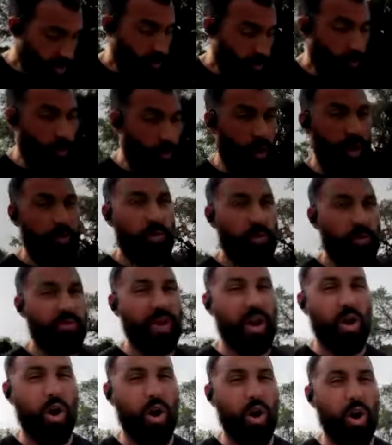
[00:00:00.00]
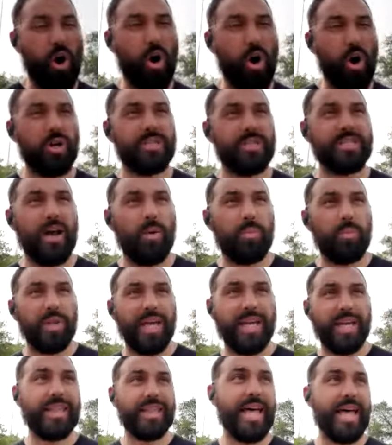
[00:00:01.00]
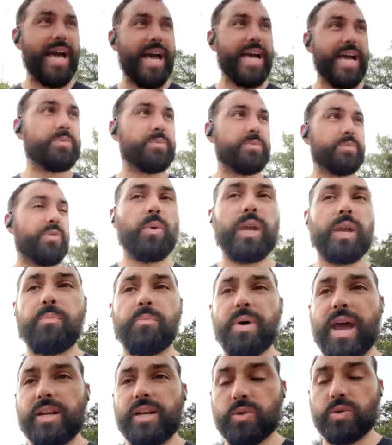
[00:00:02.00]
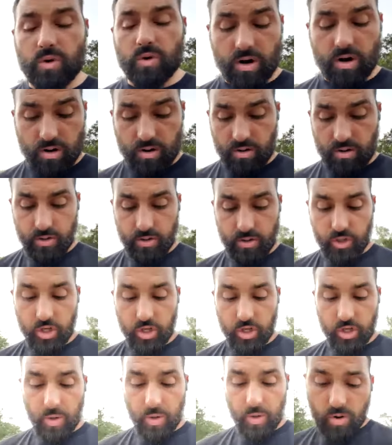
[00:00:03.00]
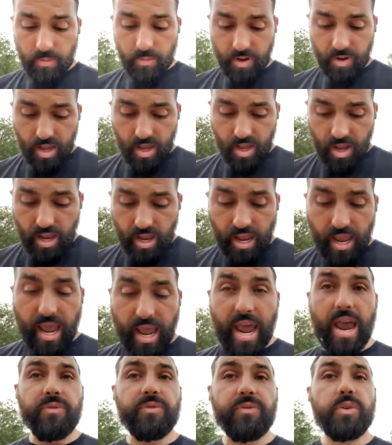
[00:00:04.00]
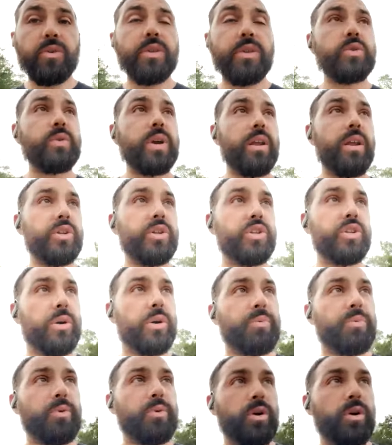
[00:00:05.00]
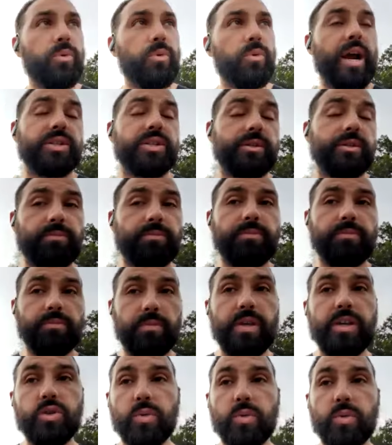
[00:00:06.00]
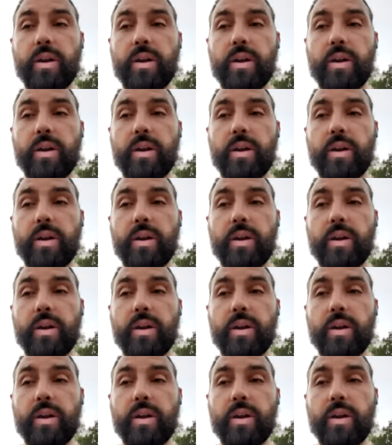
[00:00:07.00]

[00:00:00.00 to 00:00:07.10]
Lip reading: 1. We've got our hard style plank last before we get back to our jump rope. After this round of jump rope, this round of